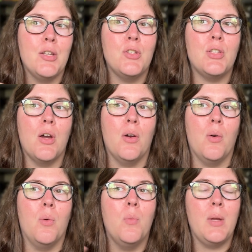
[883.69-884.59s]

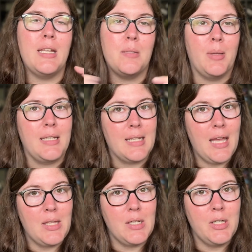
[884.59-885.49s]
So we get to play
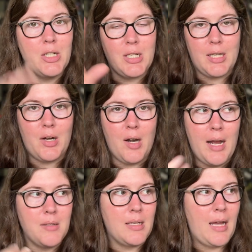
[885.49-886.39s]
together. She's at her
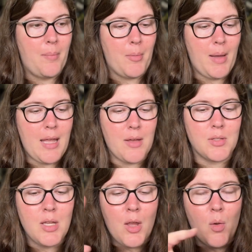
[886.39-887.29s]
house, I'm at my
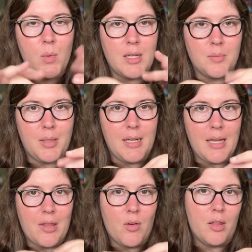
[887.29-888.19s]
house. We get to play
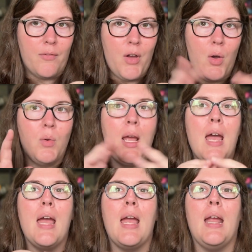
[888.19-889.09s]
together on the phone,
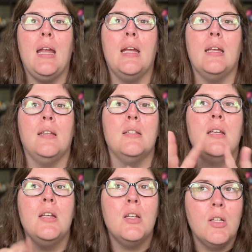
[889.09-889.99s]
and
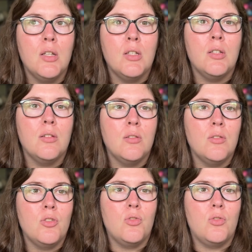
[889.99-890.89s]

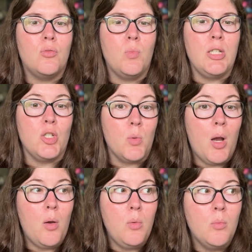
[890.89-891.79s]
we
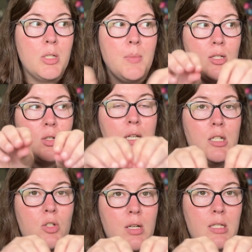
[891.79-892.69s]
duo, which means you get to
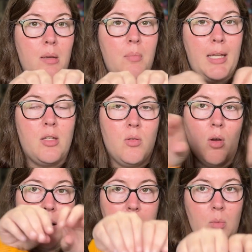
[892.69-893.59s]
dress up like you go
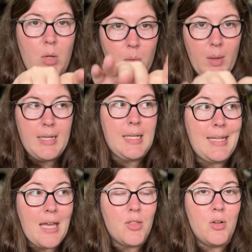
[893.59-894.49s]
down the runway
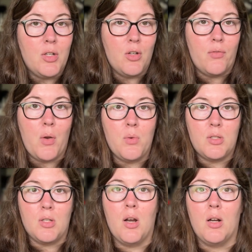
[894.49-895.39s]
together and your
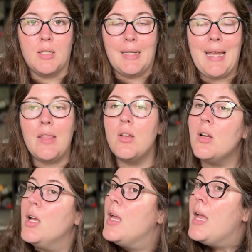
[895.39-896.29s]
votes are together,
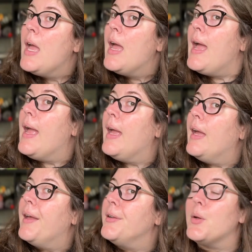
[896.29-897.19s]

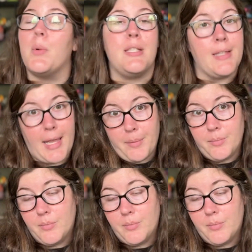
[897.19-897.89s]
and we slay.